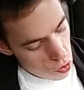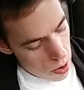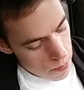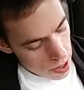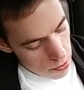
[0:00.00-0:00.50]

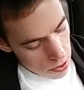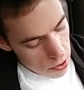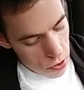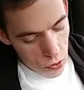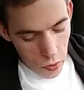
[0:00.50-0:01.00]
dripping with
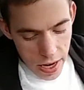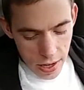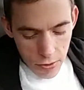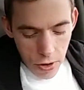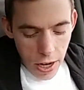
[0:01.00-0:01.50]

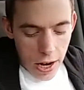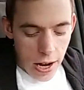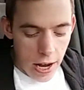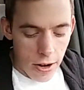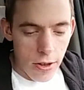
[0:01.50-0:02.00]
grease. We're gonna
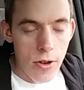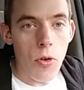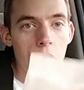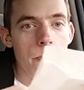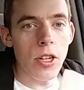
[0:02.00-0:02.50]
need the
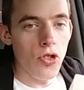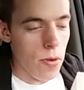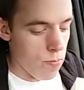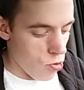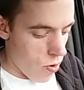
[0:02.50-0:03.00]
ultimate
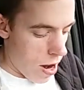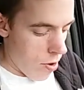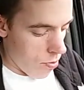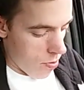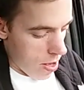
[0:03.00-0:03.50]
drip
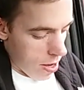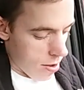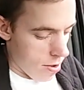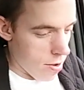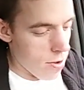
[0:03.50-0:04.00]
tray. Thank
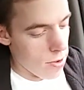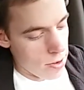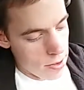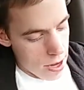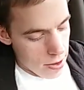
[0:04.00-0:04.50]

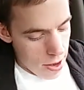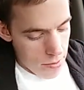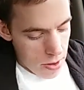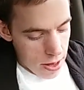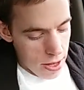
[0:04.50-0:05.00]
goodness they
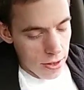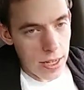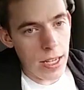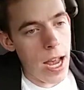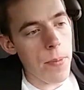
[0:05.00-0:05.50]
gave me things
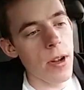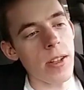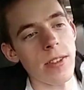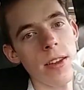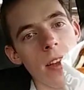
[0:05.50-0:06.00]
like
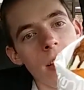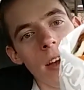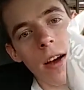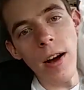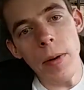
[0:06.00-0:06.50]
napkins.
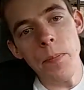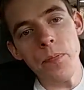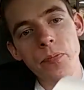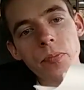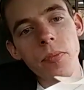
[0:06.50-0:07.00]
Um,
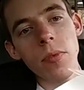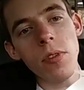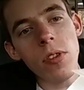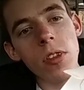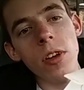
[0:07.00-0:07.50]

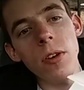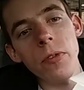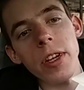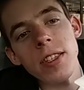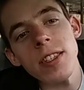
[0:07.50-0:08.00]

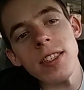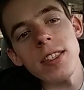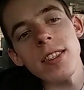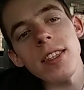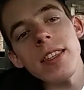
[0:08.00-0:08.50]
hope you guys can
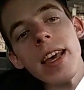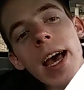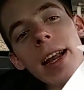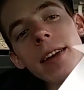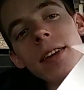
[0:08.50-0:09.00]
see
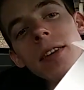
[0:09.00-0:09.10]
that.